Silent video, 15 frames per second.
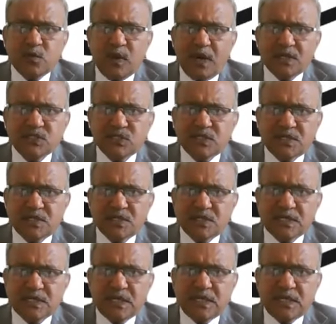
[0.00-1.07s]
watching,
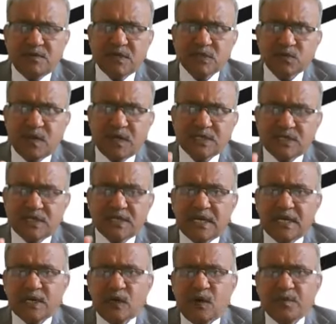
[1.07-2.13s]
he was watching
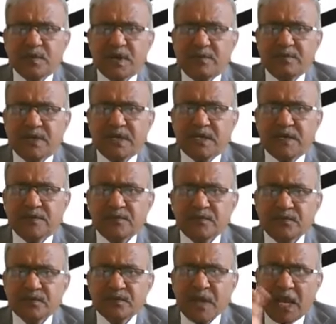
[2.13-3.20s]
the top company,
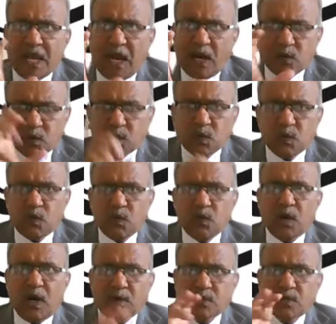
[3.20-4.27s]
how to
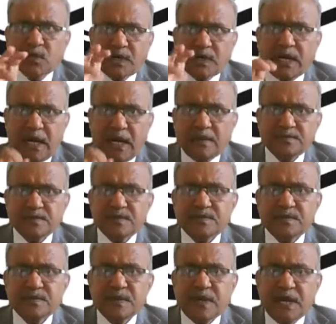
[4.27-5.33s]
go, how to grab,
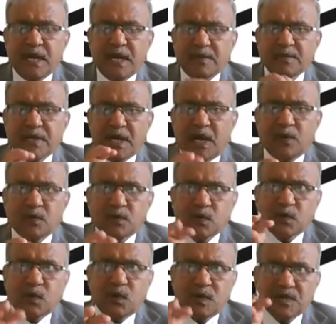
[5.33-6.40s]
I mean, how
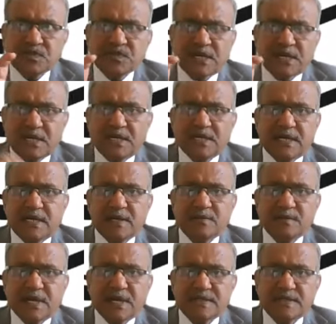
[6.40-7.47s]
to go and settle there,
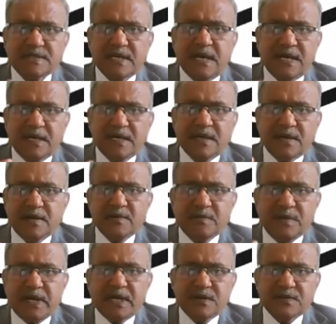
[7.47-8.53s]
because there
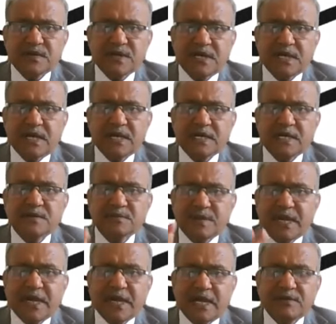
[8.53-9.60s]
meant to say that is
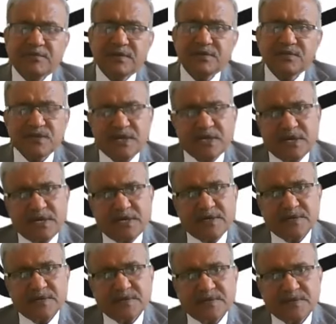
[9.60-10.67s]
my life is settled.